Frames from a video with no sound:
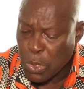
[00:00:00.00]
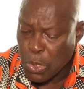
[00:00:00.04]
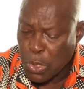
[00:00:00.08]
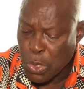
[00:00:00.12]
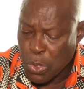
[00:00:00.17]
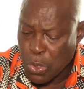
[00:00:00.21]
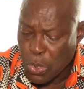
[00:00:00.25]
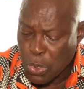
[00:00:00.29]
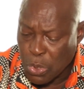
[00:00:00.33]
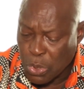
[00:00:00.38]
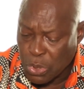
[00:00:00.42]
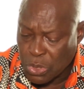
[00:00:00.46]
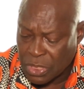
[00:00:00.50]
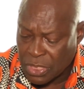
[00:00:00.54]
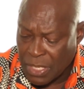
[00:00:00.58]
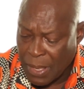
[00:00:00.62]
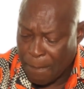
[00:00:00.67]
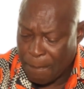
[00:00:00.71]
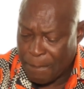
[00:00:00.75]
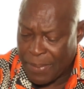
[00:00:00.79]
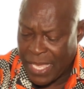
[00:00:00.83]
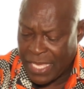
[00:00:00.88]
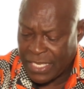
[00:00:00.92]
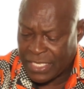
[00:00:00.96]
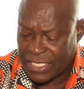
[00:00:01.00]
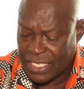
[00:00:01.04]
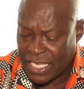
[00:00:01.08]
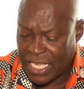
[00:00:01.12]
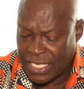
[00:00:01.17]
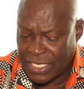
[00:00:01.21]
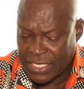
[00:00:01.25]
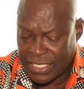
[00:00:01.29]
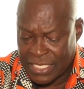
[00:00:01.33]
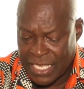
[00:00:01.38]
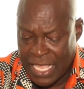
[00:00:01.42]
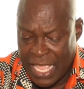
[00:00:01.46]
lose
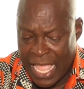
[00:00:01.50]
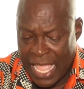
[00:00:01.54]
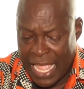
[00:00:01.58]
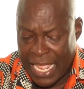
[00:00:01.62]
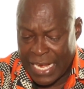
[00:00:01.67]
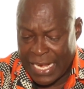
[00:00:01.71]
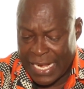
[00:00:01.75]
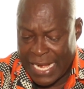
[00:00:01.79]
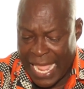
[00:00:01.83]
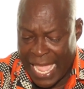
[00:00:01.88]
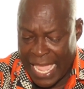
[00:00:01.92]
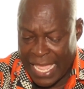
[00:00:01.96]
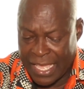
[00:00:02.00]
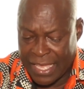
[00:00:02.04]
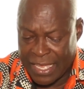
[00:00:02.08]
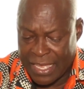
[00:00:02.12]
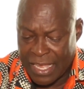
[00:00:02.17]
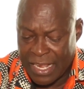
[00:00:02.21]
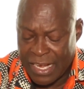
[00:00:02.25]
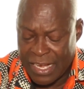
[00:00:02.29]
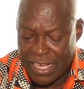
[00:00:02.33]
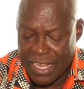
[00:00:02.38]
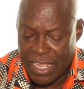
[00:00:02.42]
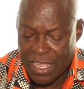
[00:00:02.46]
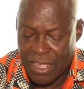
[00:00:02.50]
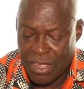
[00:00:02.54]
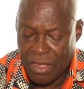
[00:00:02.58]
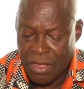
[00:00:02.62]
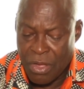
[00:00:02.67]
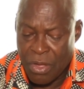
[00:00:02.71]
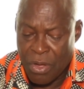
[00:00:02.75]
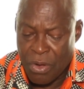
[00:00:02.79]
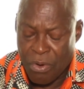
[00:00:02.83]
patients like the